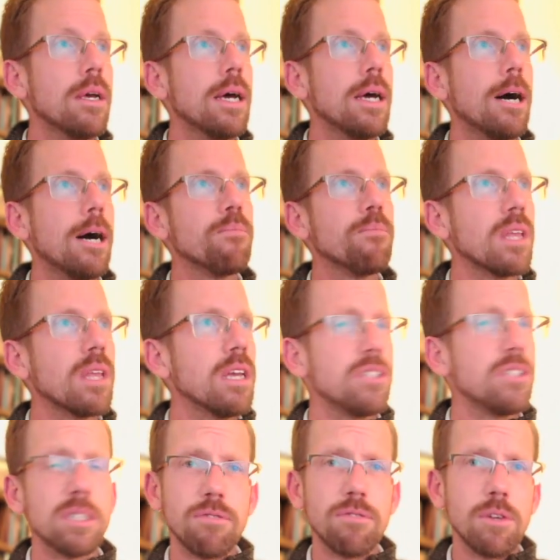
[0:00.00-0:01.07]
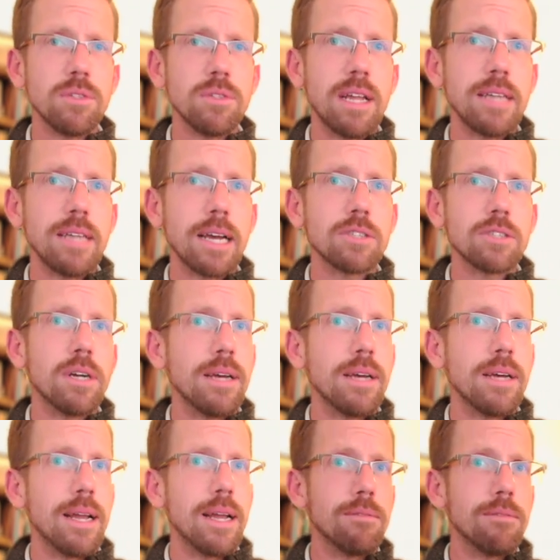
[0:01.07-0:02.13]
It's just a few cents extra,
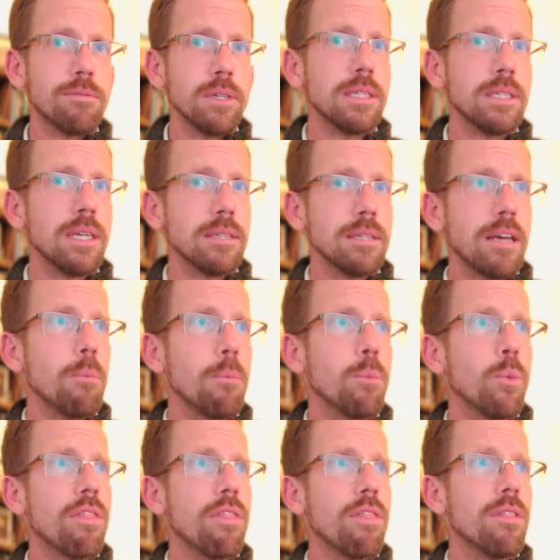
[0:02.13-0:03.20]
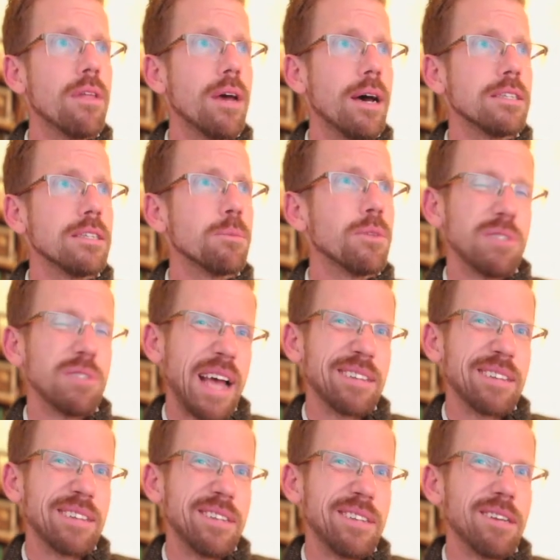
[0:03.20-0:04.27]
and it really does help with some of those
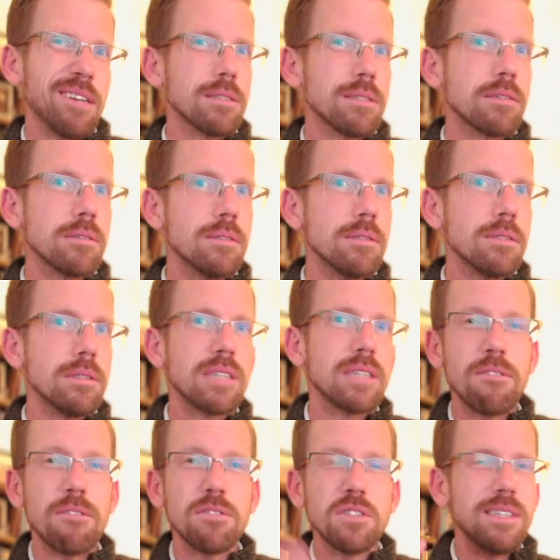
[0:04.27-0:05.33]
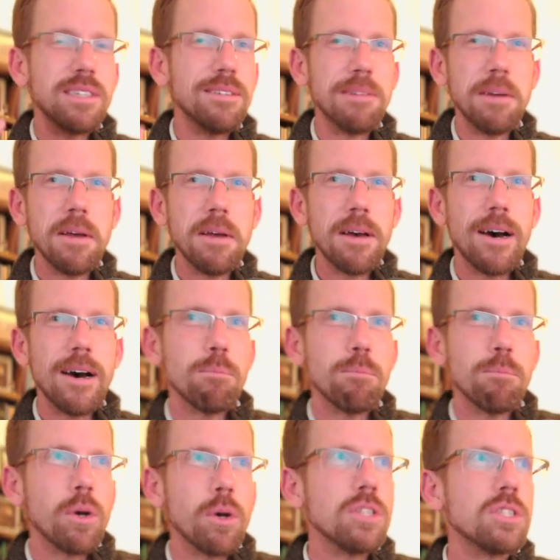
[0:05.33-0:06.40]
accidental scuffs and
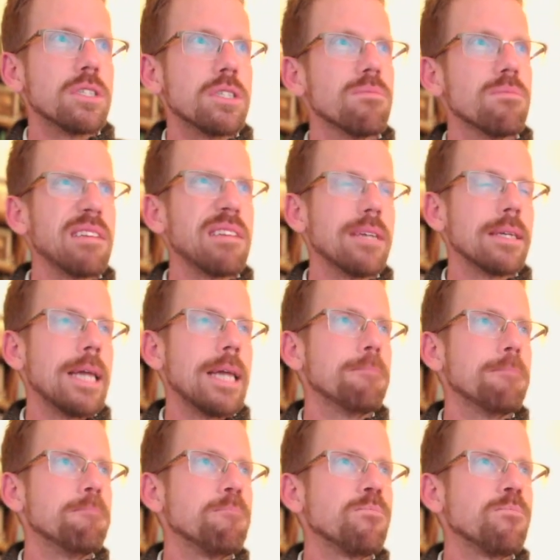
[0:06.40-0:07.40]
moisture, things like that.